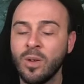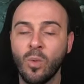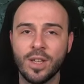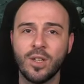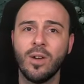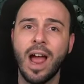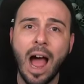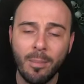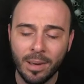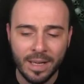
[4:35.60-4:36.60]
what's gonna
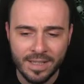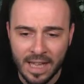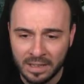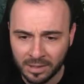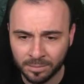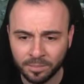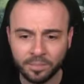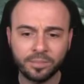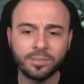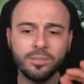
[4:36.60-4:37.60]
happen is that
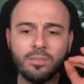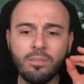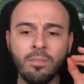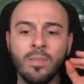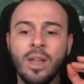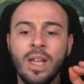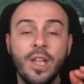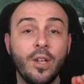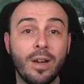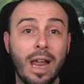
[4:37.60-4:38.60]

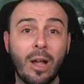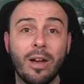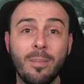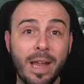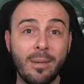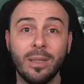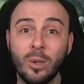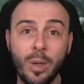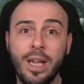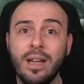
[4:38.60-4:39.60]
you're not gonna be able
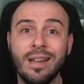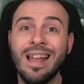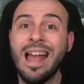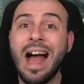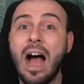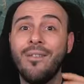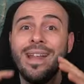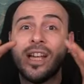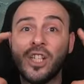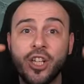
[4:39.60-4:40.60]
to heal.
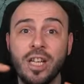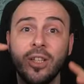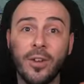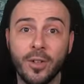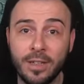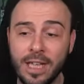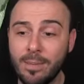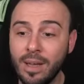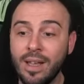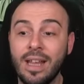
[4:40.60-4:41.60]
Having a shield on your
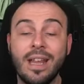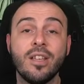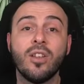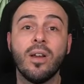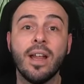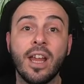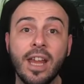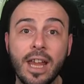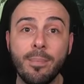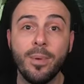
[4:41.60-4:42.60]
team is gonna
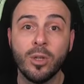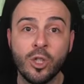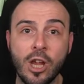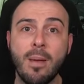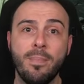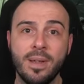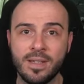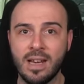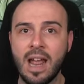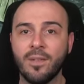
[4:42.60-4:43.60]
keep your
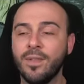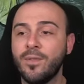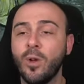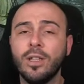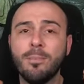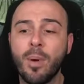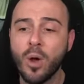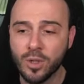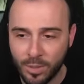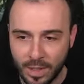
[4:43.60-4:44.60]
champions alive. If not, the
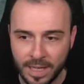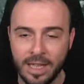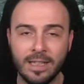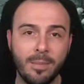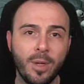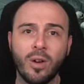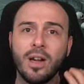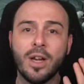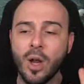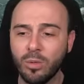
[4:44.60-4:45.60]
boss will kill them. You're
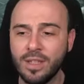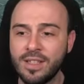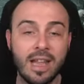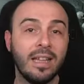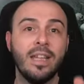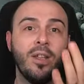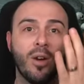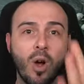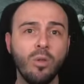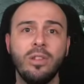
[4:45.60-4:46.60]
gonna notice that in
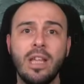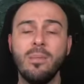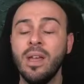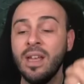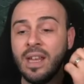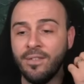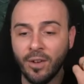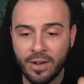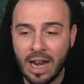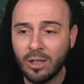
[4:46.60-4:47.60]
your own team if
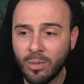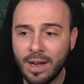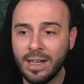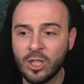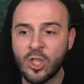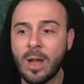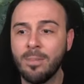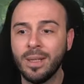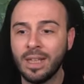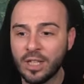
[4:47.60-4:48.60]
you're not running a
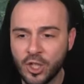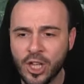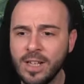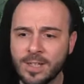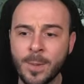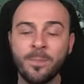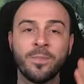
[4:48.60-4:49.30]
champion that shields,